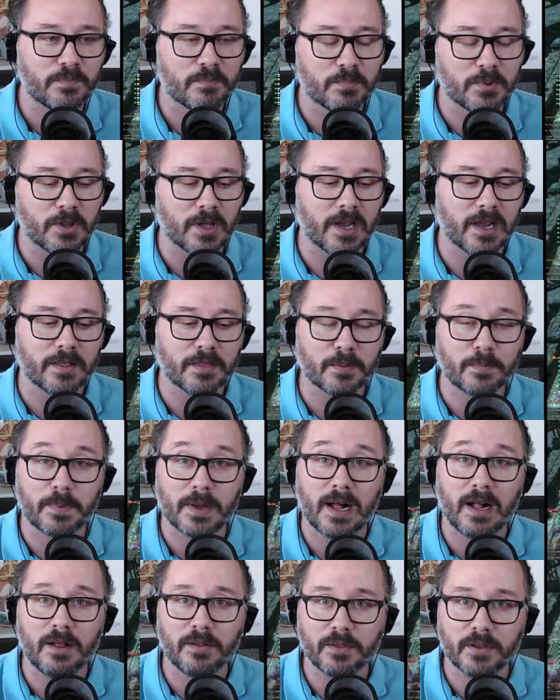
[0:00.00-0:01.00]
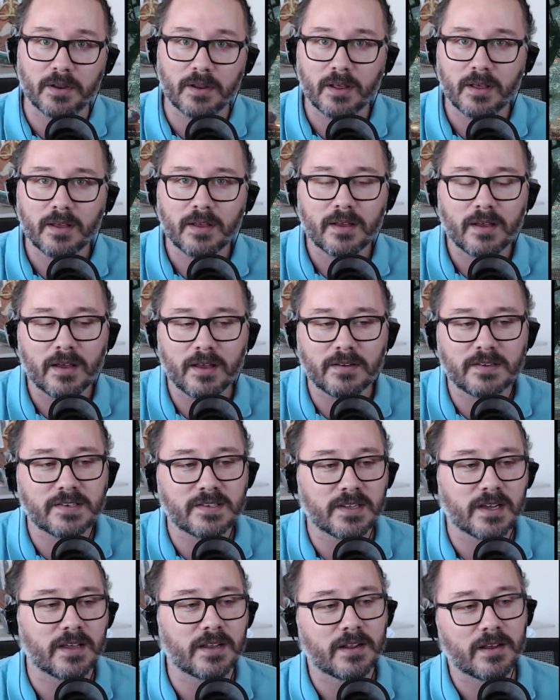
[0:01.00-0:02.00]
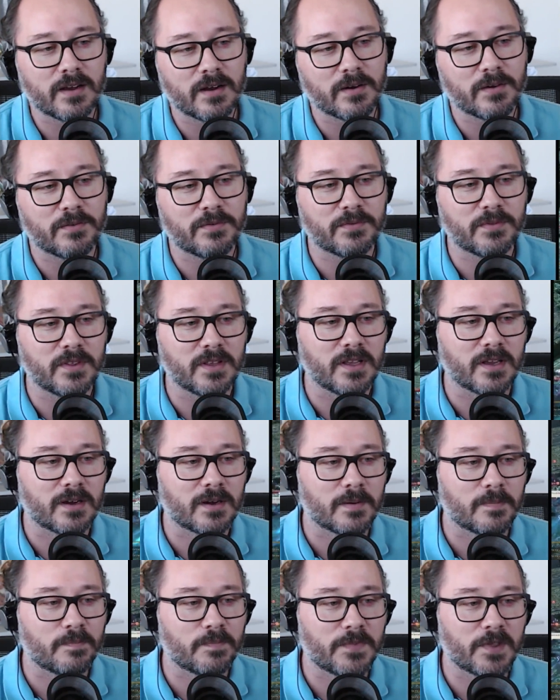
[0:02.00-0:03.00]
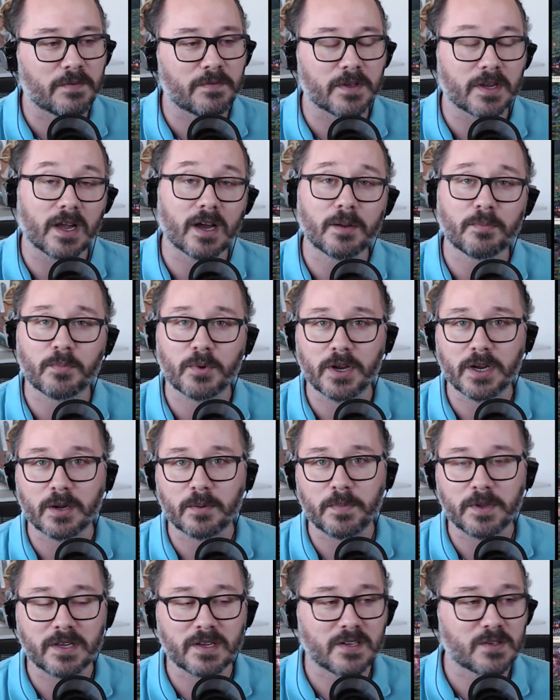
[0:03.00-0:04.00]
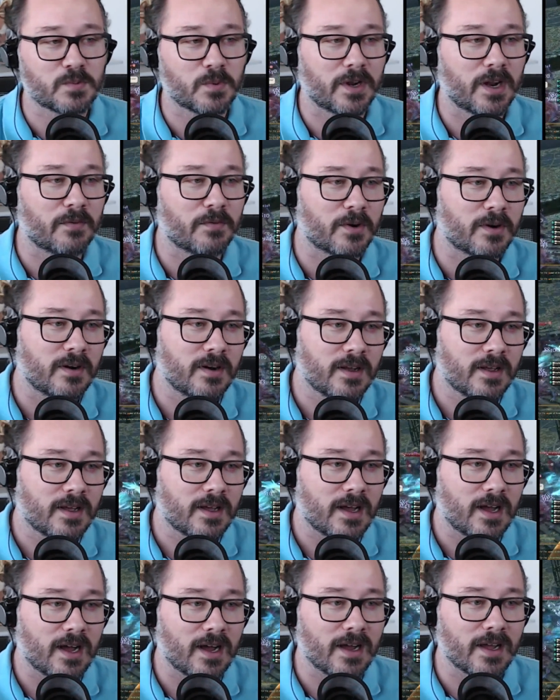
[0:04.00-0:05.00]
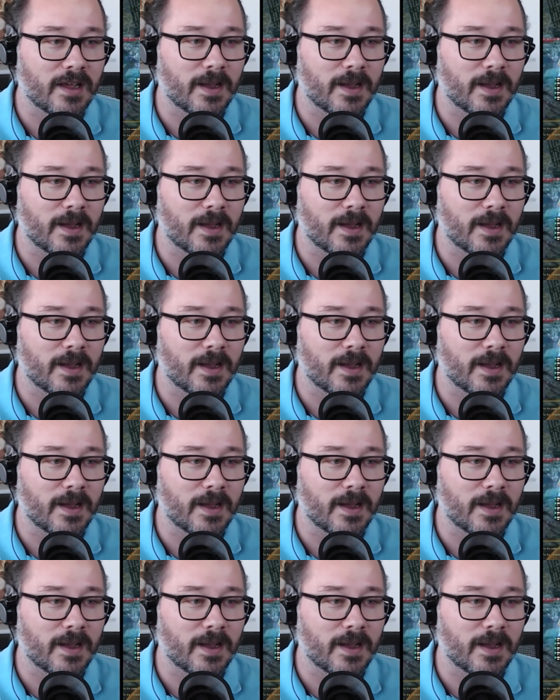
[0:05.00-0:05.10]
playing the Paladin instead of the Gunbreaker, because whenever I